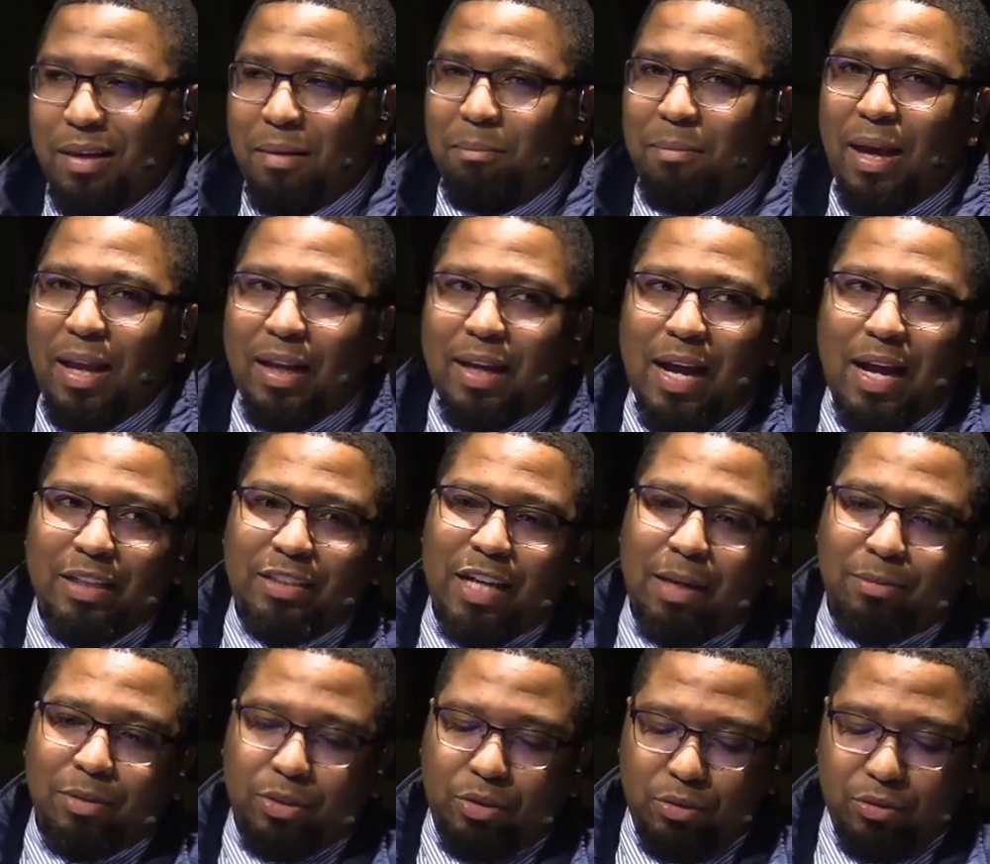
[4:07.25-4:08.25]
Malachi
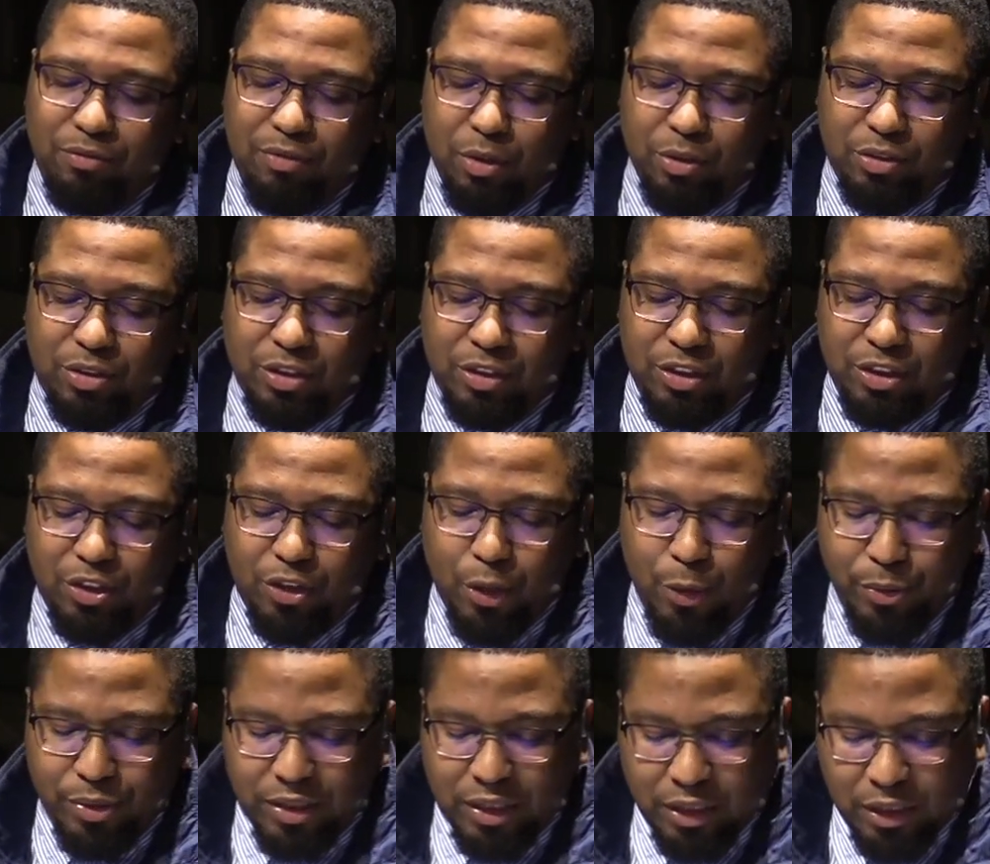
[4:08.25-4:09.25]
chapter two, verses
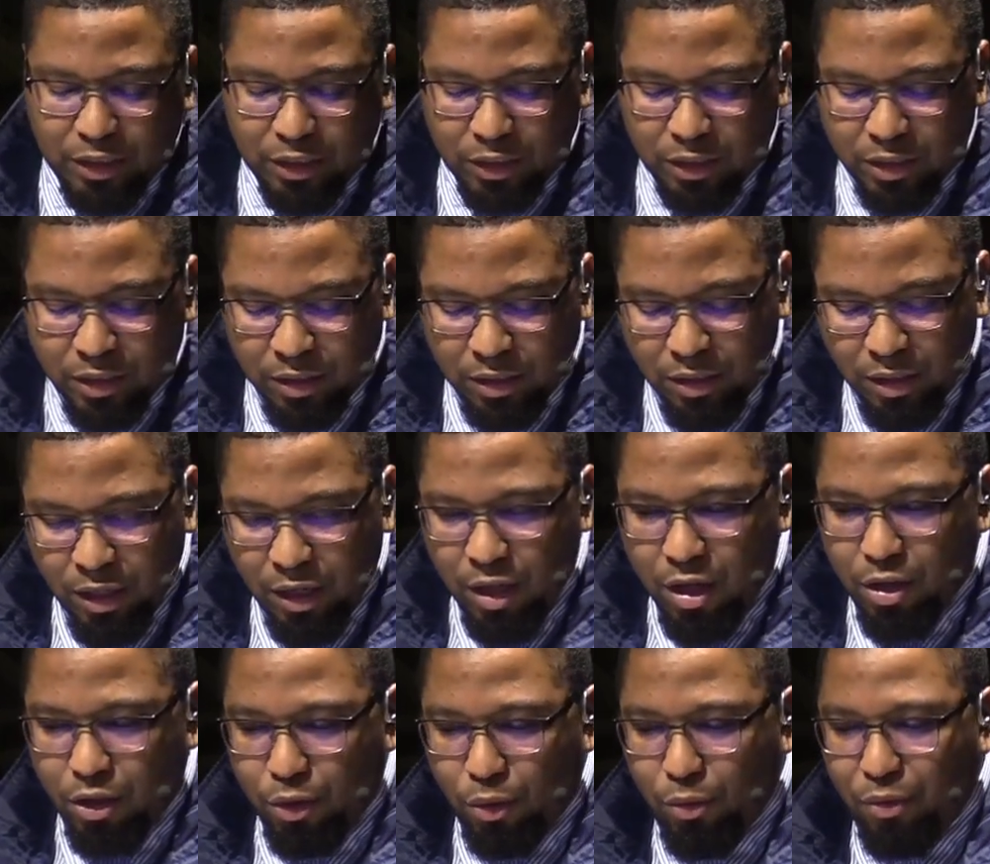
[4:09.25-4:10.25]
thirteen
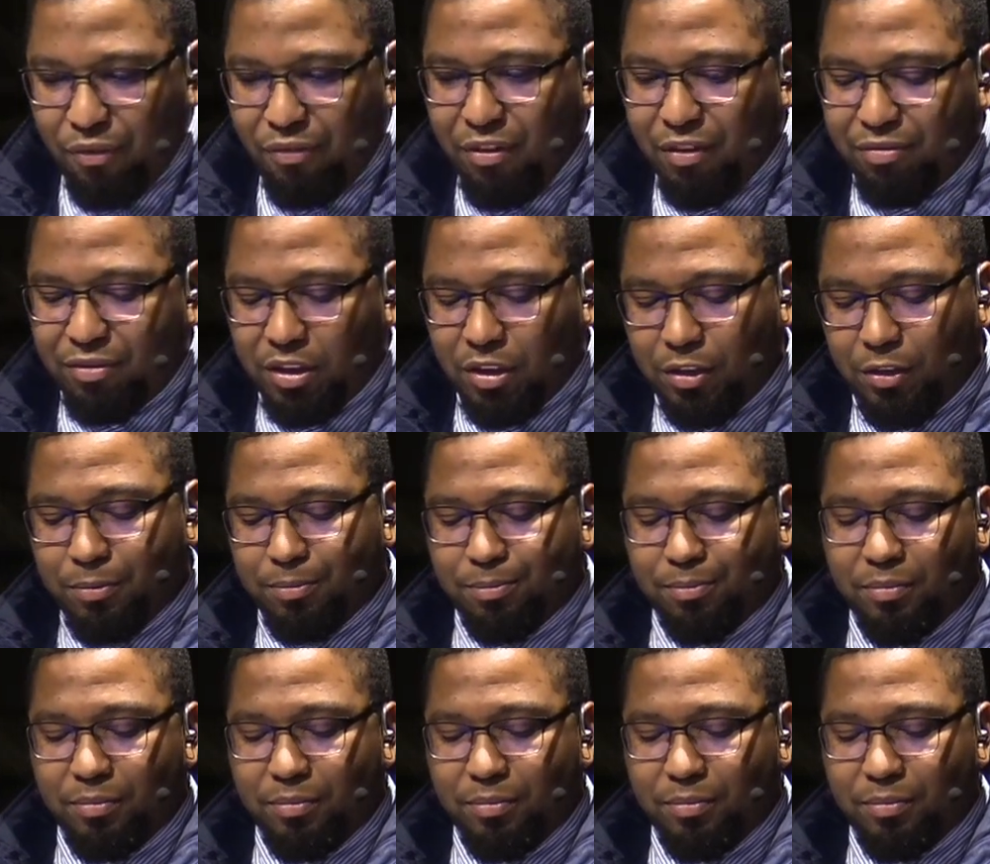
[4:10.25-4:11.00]
through fifteen.